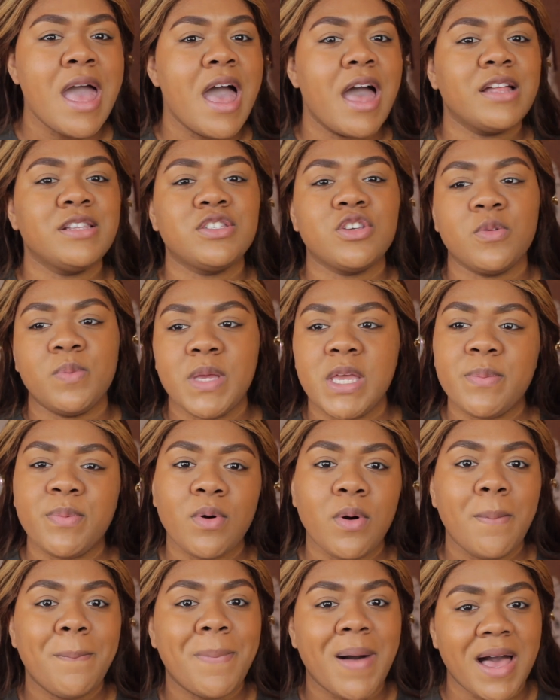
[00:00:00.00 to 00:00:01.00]
And so
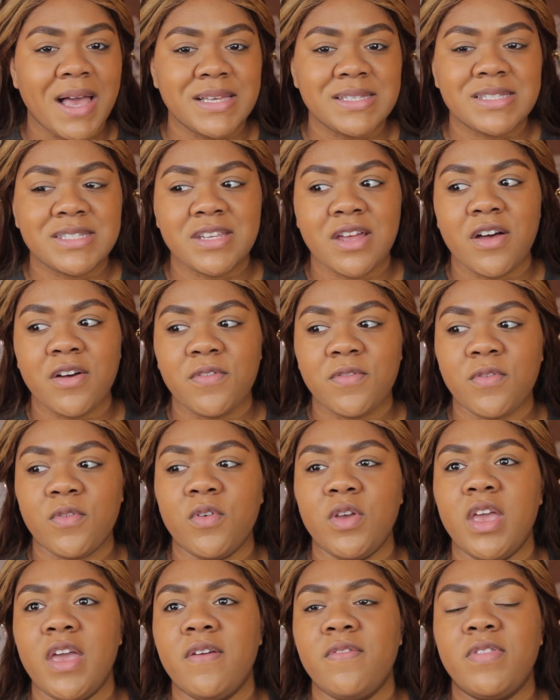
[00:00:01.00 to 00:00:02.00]
people buy stuff
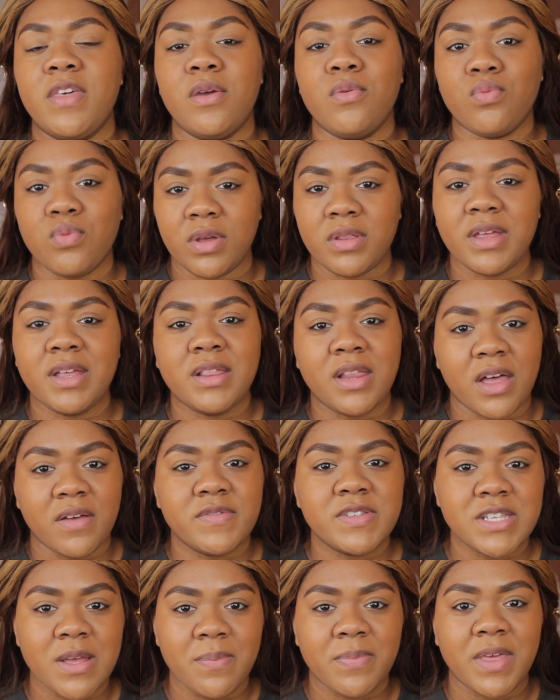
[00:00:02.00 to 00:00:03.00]
if they really
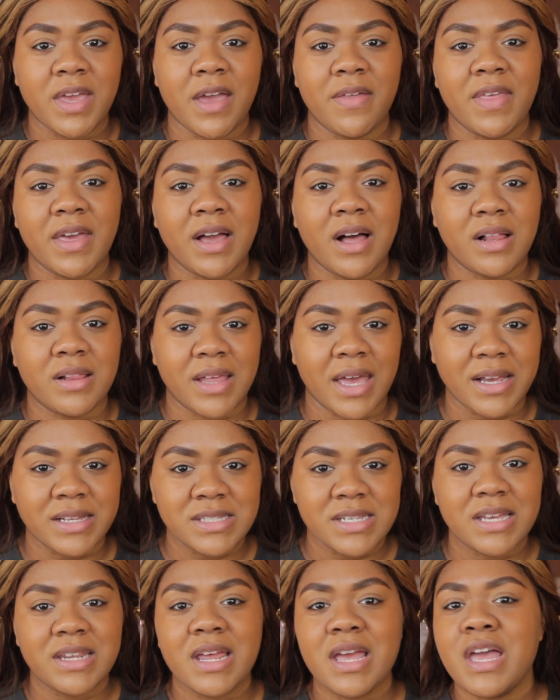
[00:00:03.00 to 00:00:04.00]
love something and they
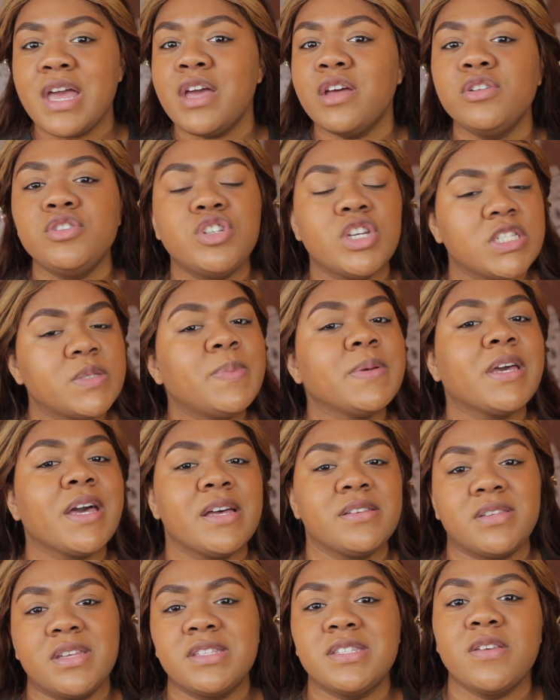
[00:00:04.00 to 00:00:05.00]
collect it just
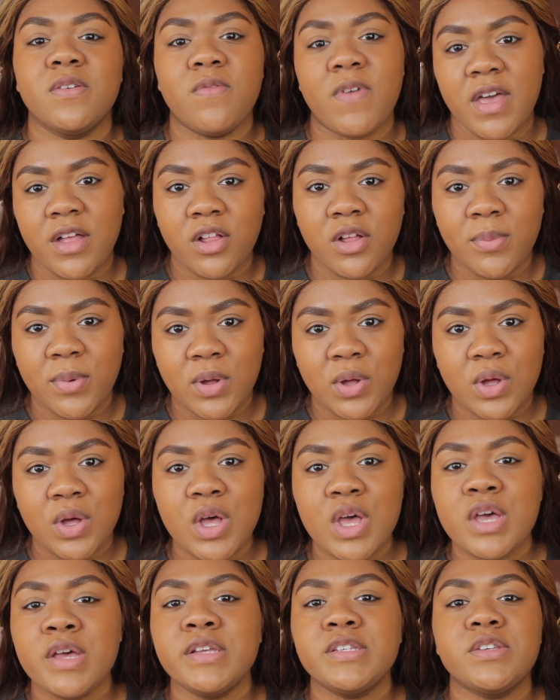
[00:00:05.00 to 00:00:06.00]
because it's available.
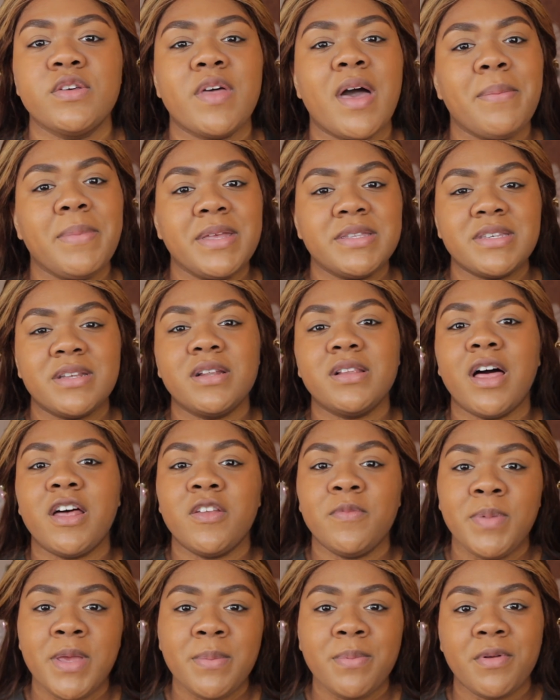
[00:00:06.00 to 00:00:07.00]
So that means that a
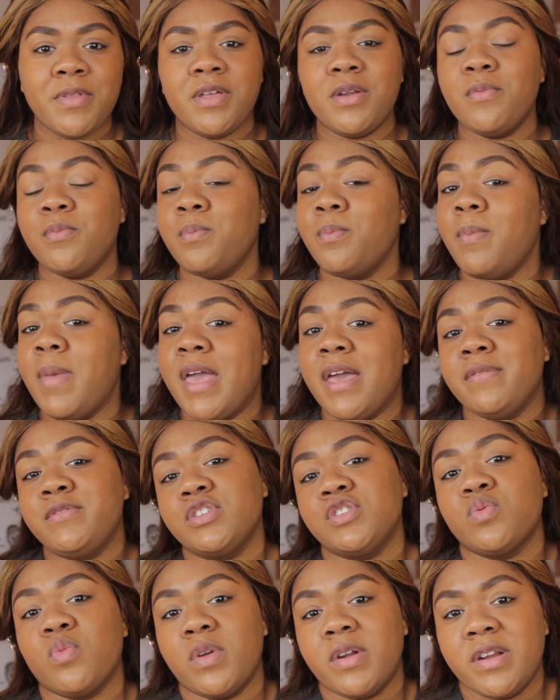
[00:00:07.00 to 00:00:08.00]
lot of people that may have
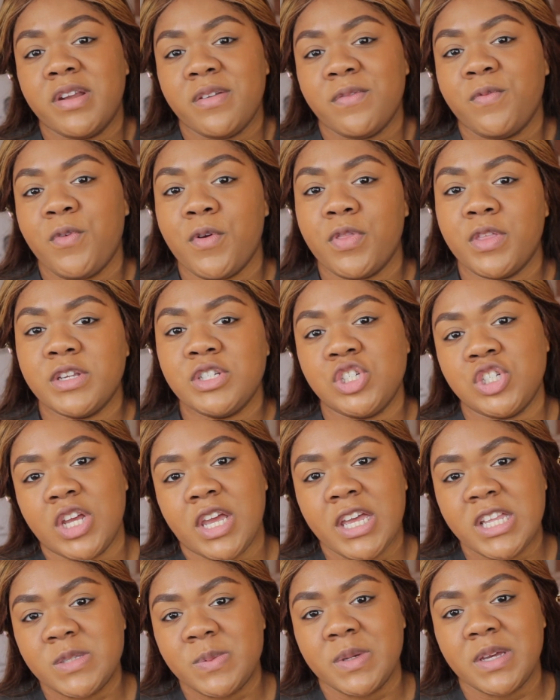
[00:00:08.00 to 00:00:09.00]
just wanted it for the
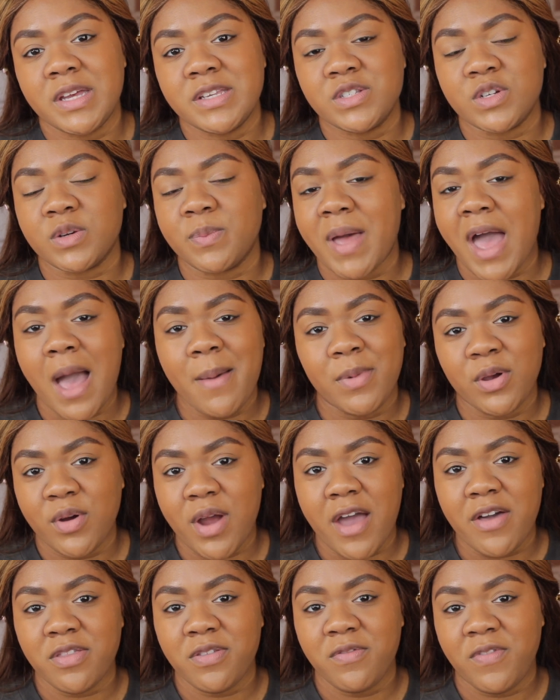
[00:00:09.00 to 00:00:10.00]
shades because they're Pat
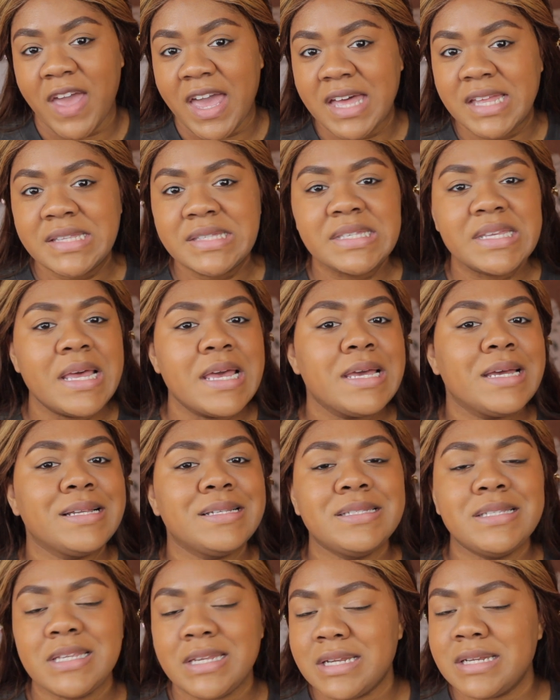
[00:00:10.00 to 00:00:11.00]
McGrath fans
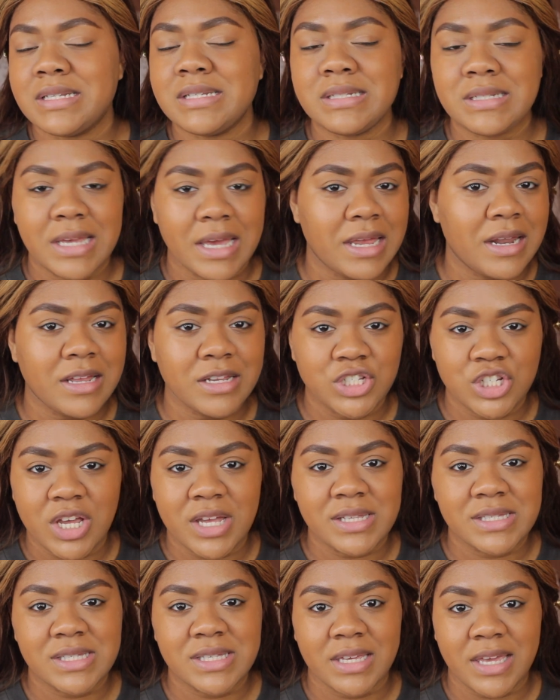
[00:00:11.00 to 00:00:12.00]
didn't get a
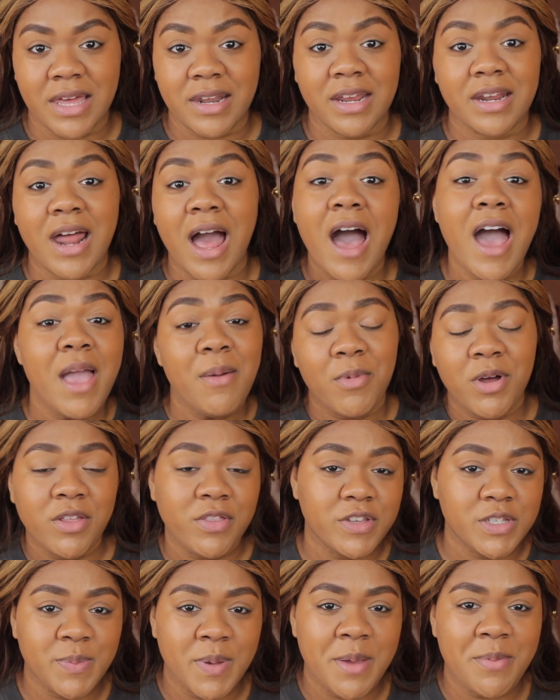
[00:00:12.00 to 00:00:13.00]
chance to get it. I'm one of
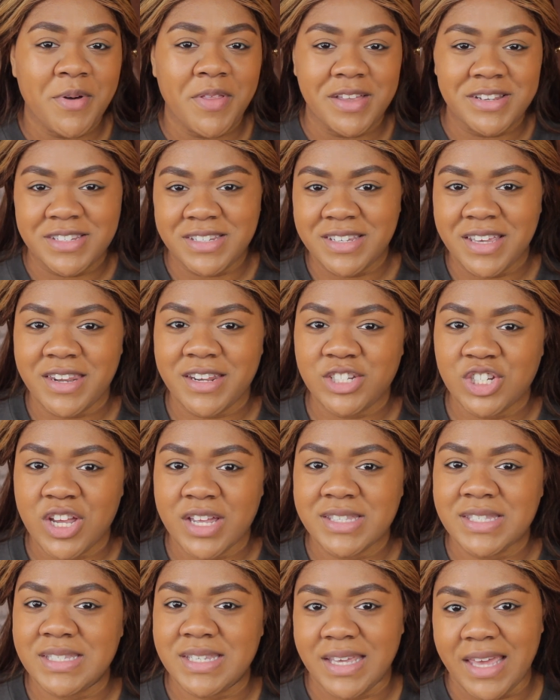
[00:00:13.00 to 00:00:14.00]
those people that didn't get a
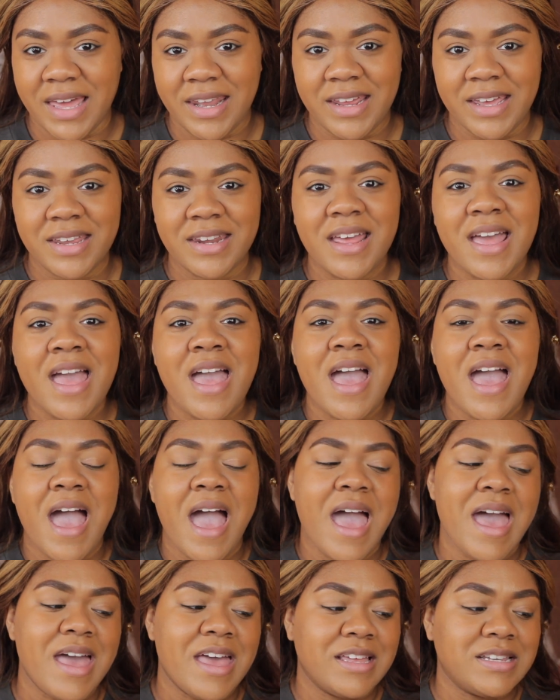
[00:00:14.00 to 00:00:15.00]
chance to get it,
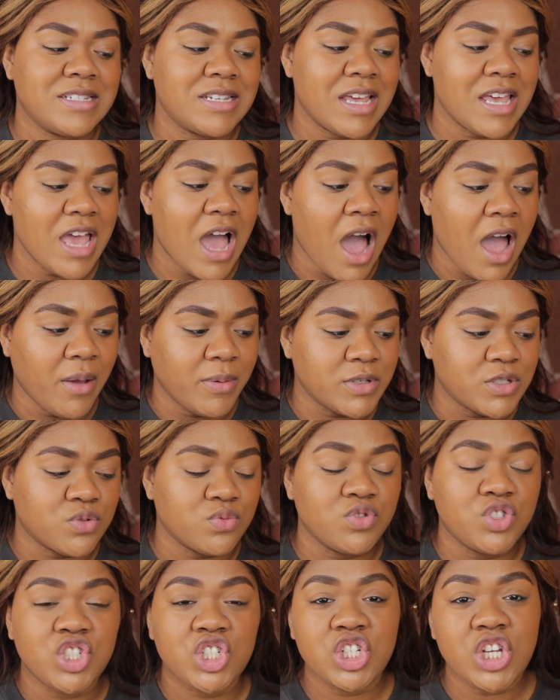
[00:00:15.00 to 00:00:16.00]
and I was
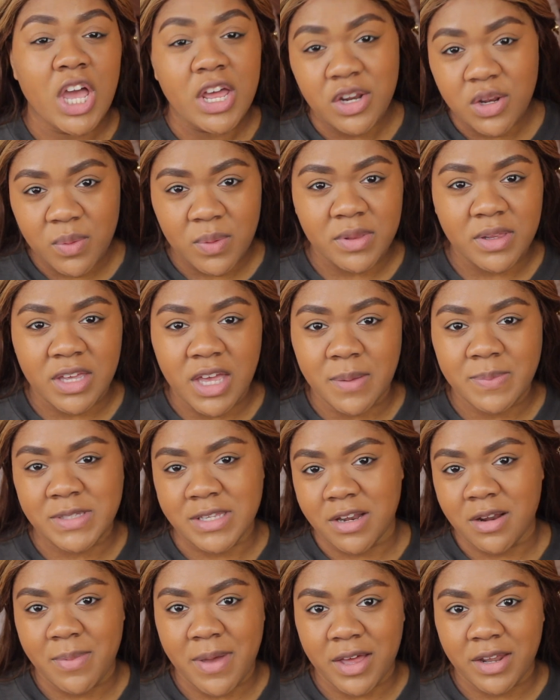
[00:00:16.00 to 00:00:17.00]
genuinely
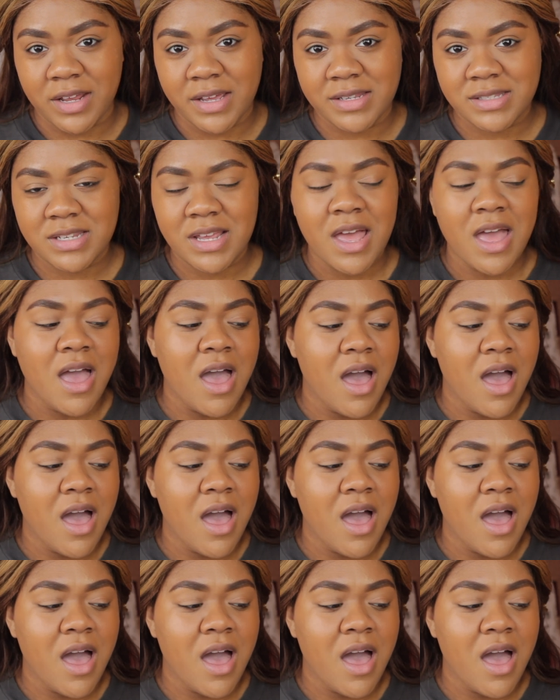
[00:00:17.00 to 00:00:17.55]
upset about it